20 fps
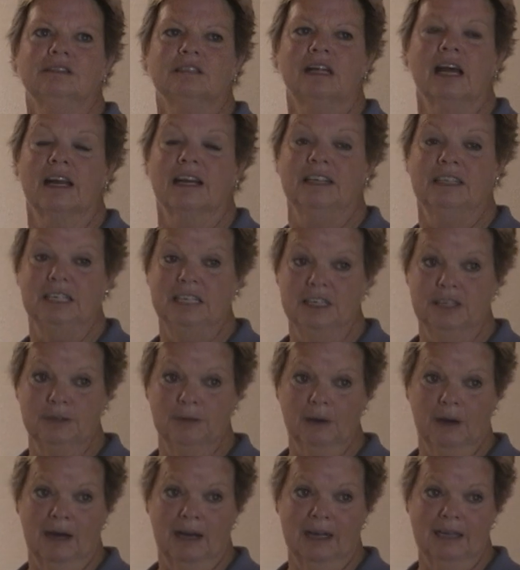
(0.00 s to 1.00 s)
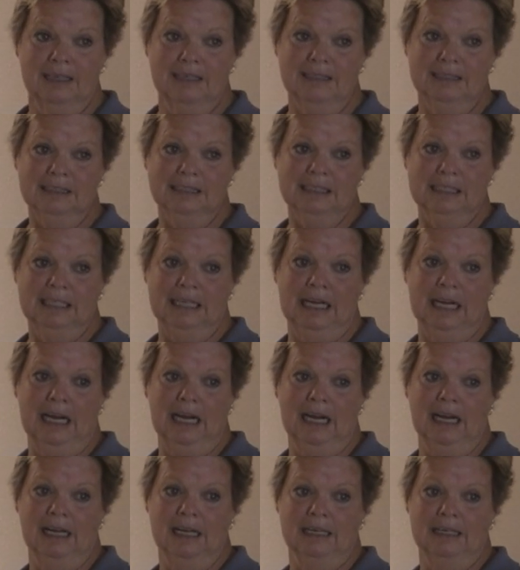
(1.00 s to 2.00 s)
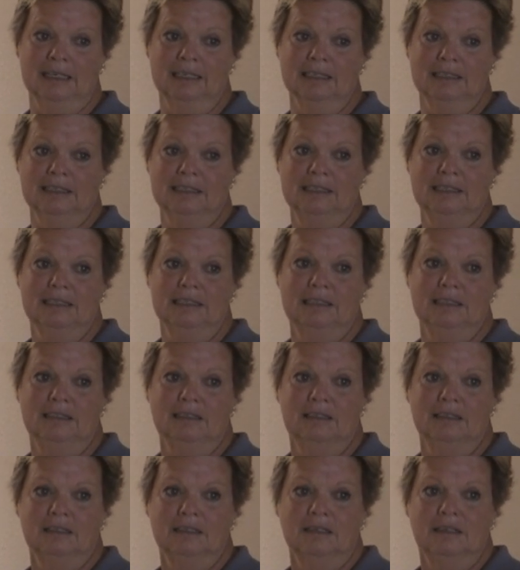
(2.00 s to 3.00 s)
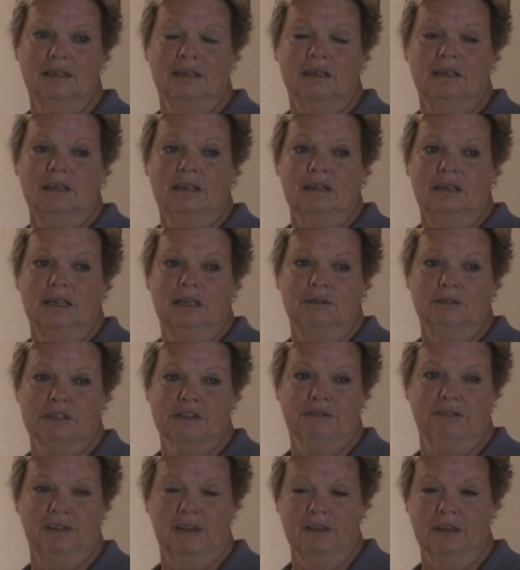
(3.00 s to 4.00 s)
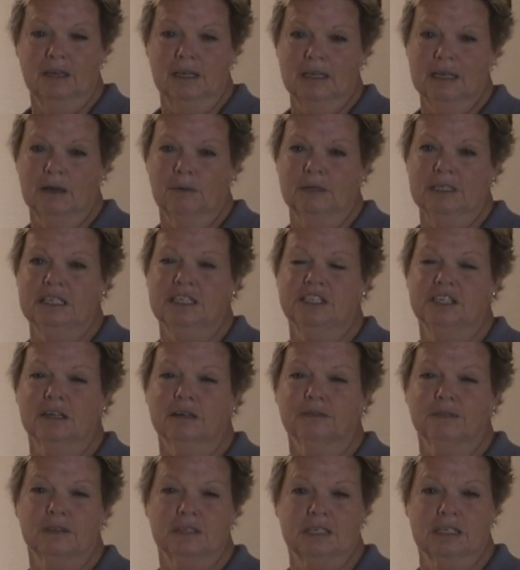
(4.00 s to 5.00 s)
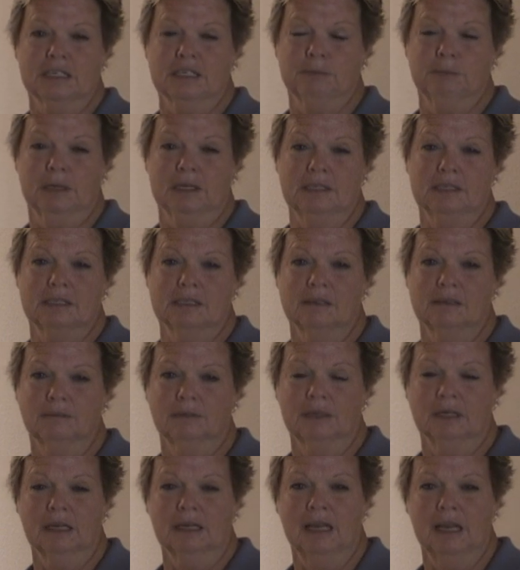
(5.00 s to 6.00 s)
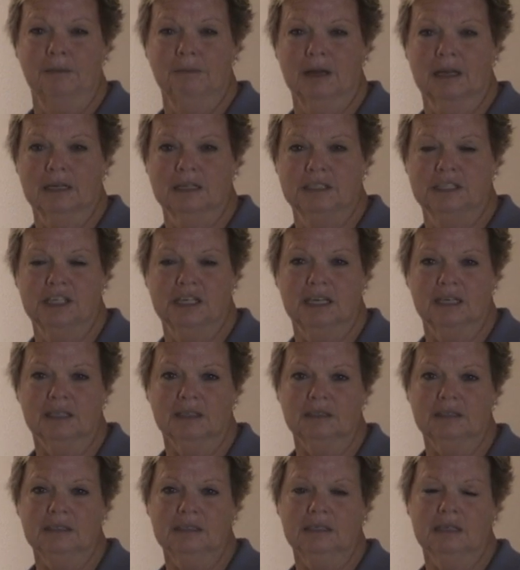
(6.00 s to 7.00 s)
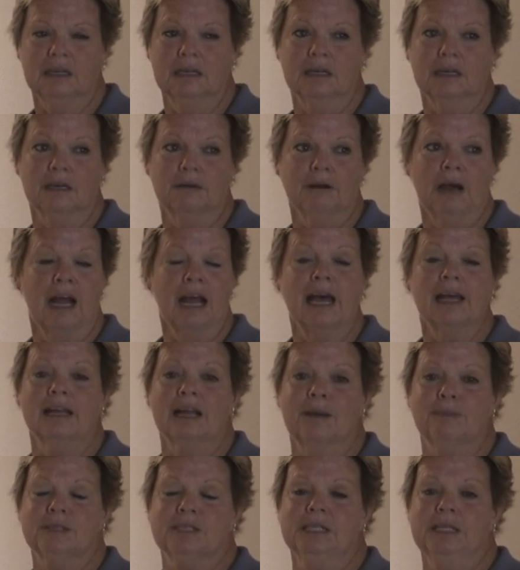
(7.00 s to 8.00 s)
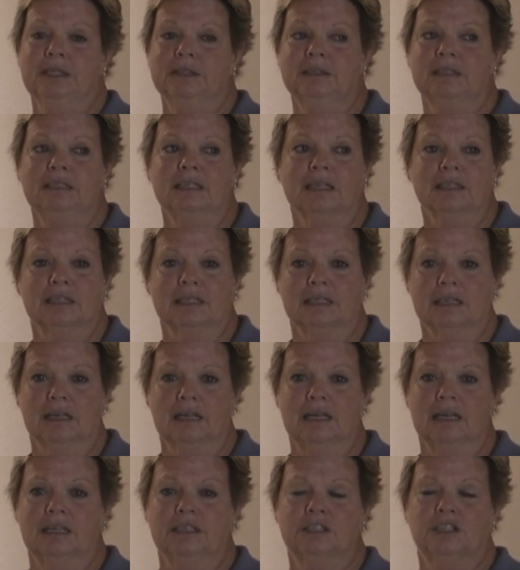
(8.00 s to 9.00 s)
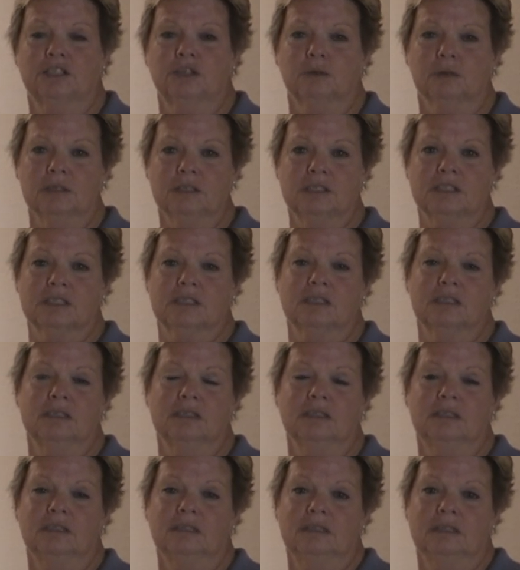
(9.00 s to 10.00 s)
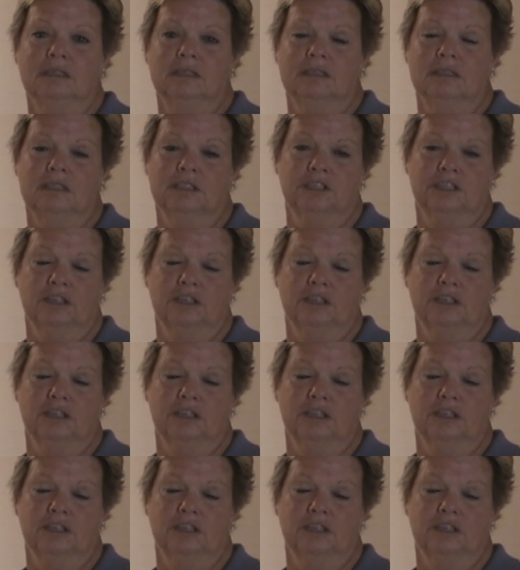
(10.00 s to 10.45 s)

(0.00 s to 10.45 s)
got a DUI and it was a felony. I went to jail for 6 months. When I came out of jail, I had absolutely nothing. I had shorts, the